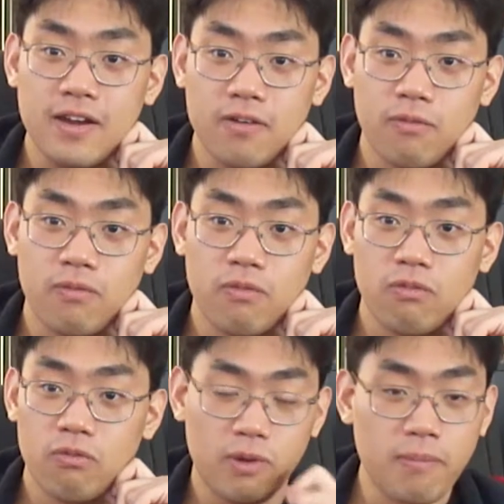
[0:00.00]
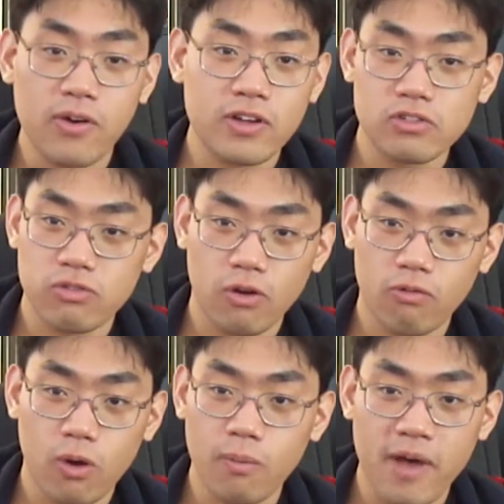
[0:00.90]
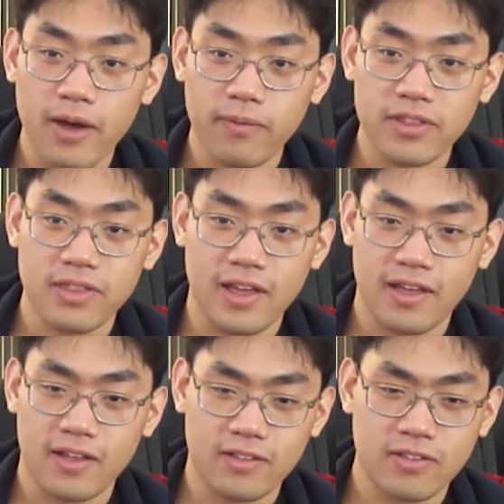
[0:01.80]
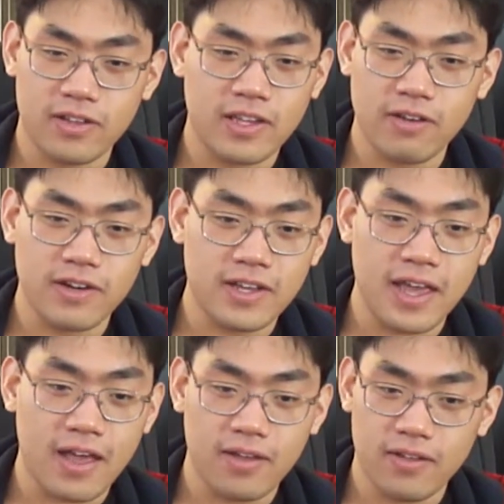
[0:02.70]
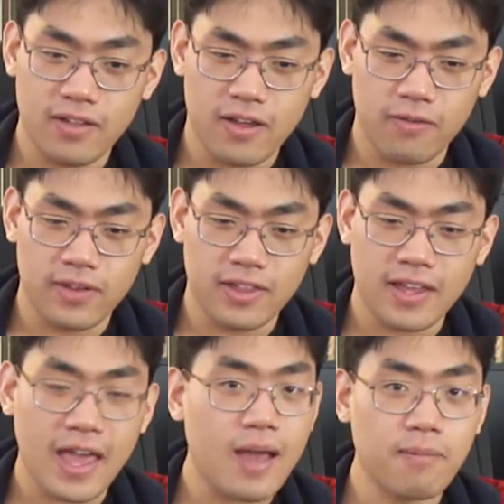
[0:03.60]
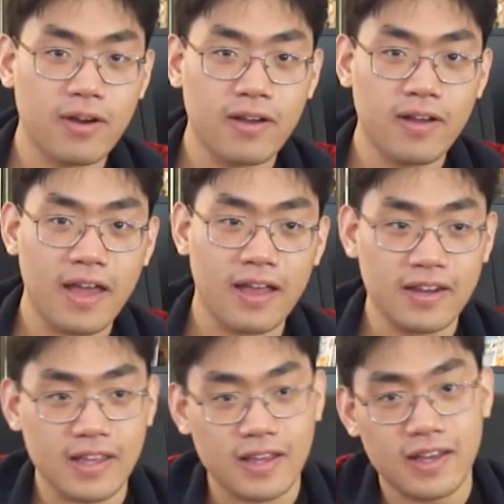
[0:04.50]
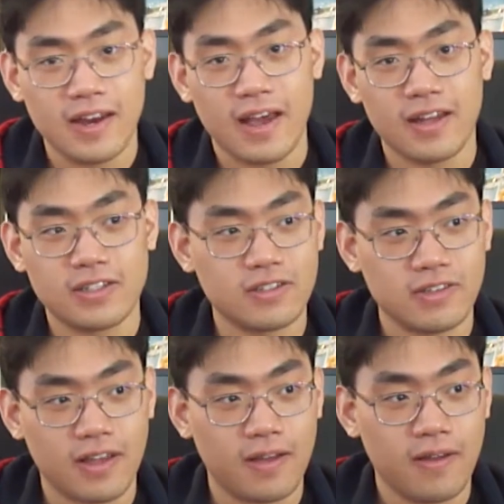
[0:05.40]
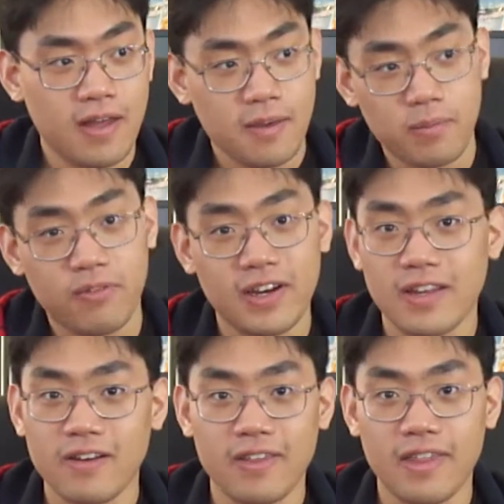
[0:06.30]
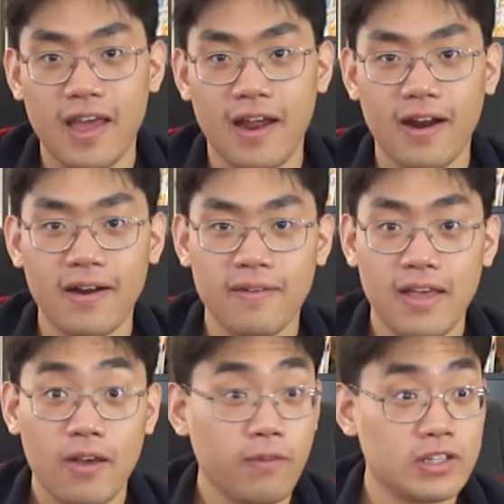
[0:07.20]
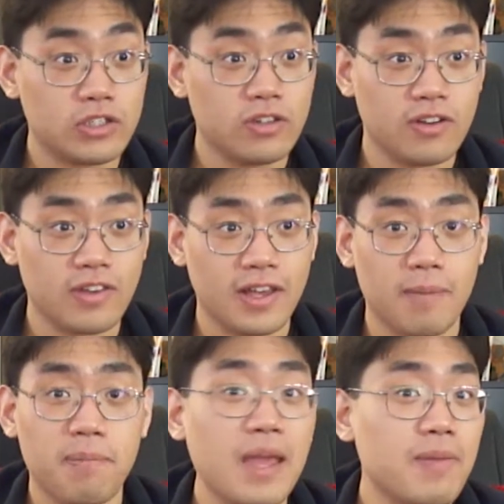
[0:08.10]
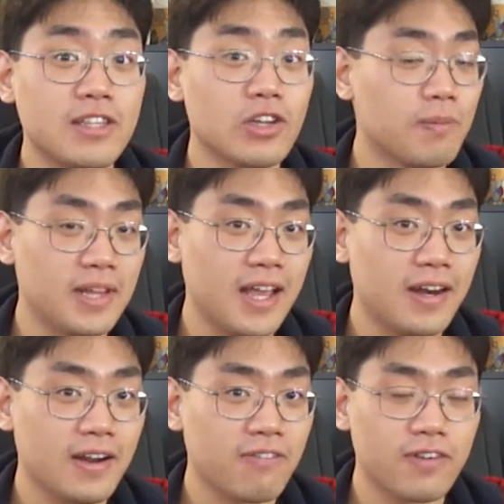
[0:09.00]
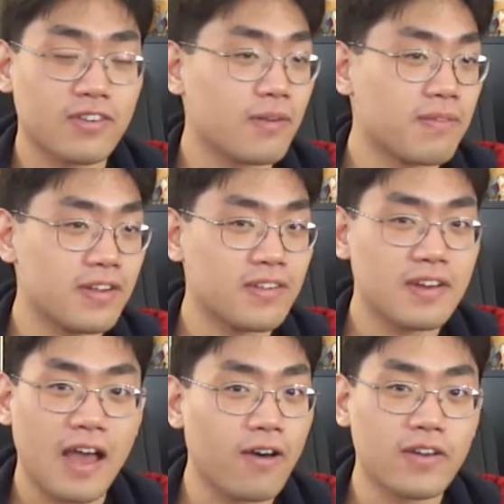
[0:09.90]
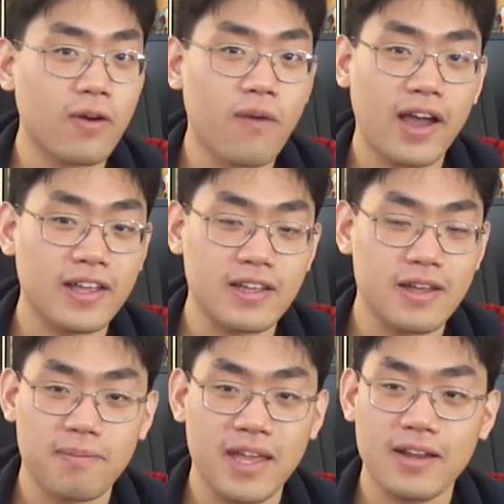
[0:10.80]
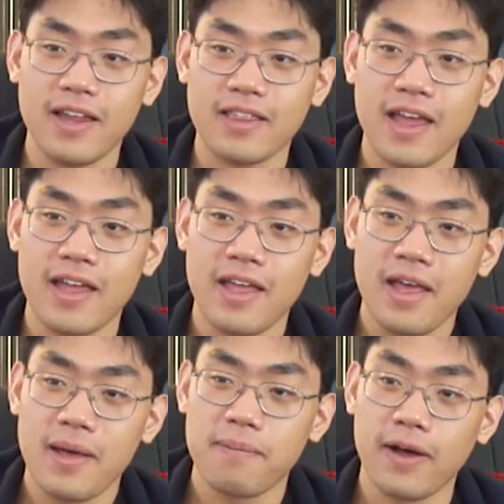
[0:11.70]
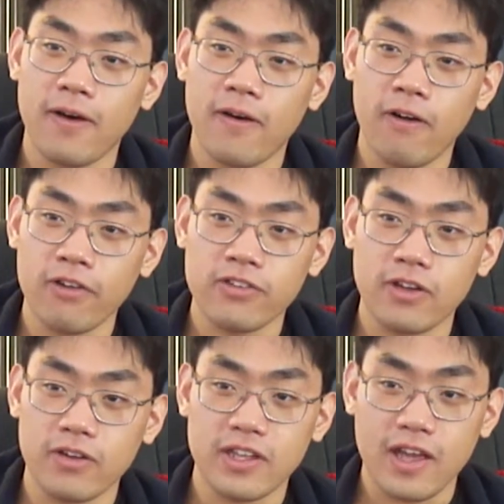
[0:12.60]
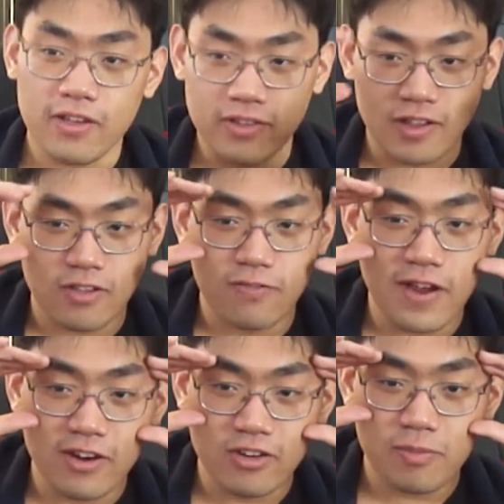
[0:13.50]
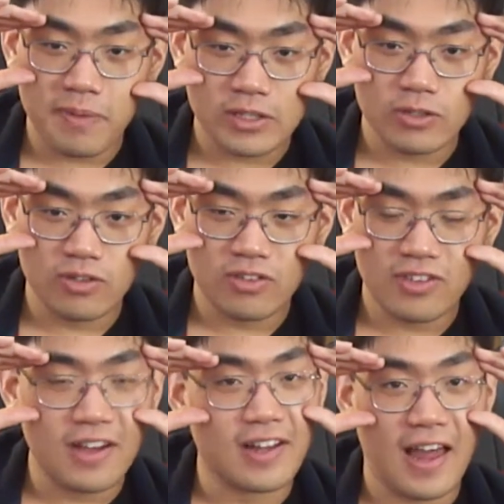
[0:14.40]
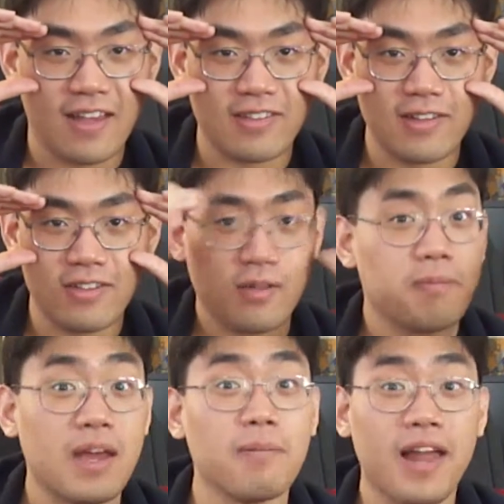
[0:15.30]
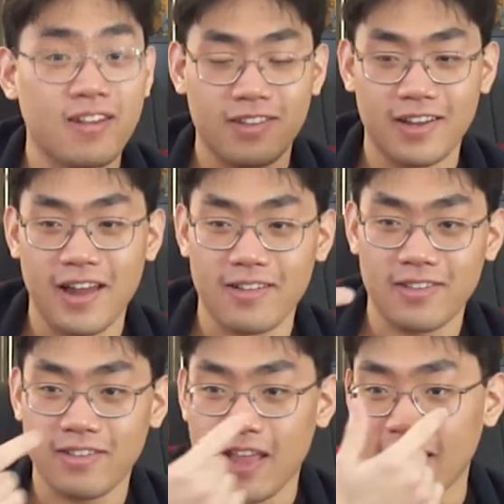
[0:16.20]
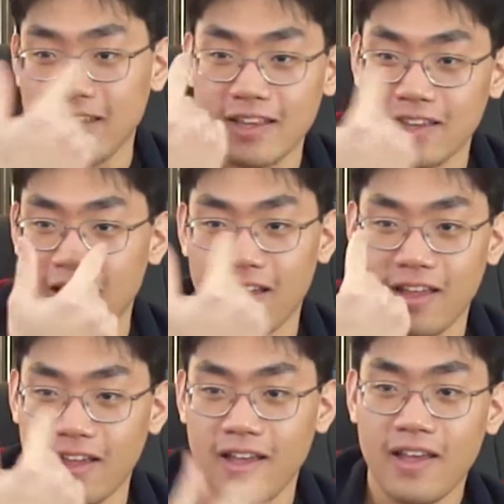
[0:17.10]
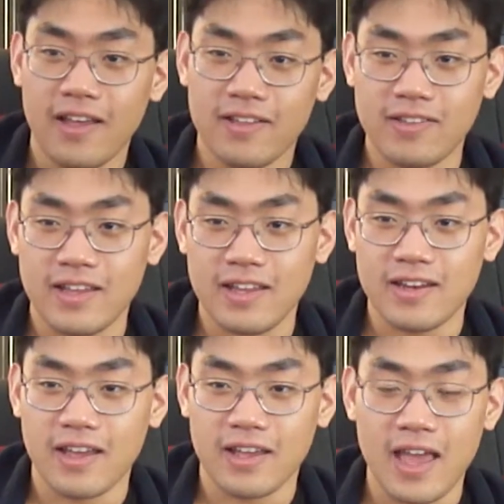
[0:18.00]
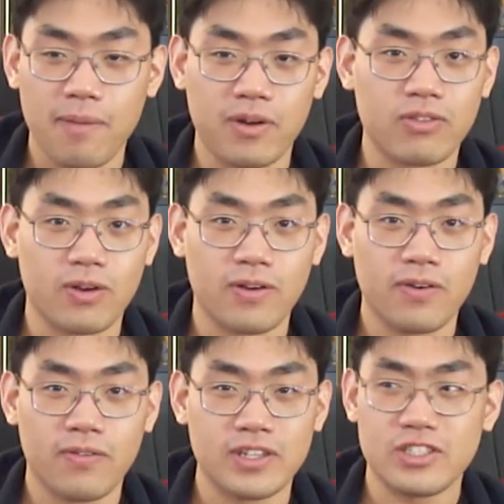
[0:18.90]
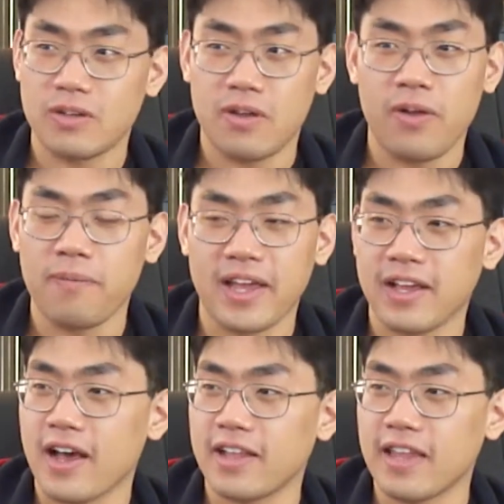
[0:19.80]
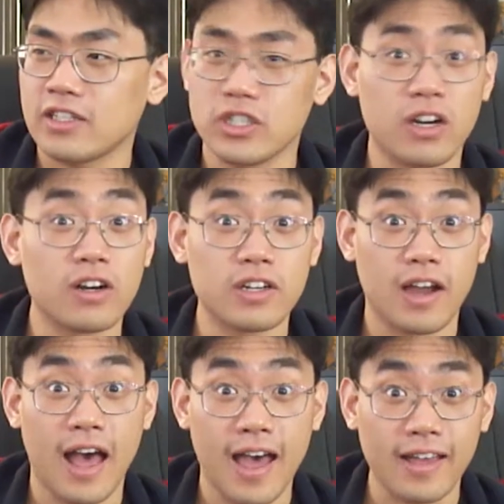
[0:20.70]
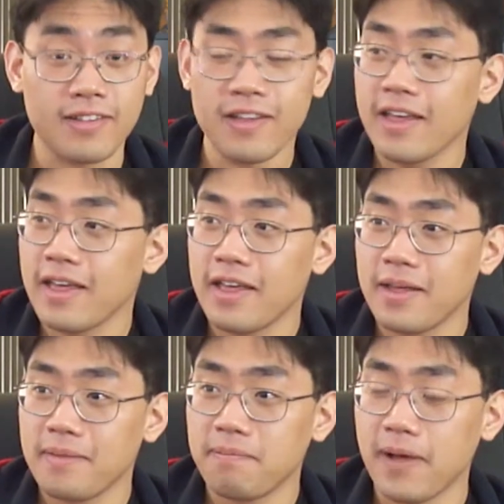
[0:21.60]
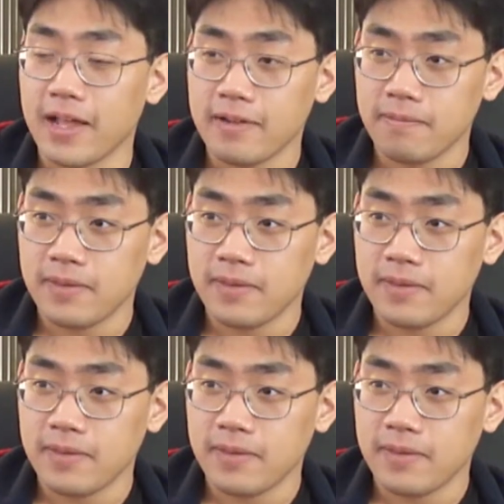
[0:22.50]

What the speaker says: a remote control robot with the with a camera, and he could just move it here and there, which looks like a baby Terminator for some reason. I don't know why he made it like that. But also, he has these very special sunglasses, Men in Black sunglasses, that he could see the camera through. Which, oh my god, that should hurt your eyes. But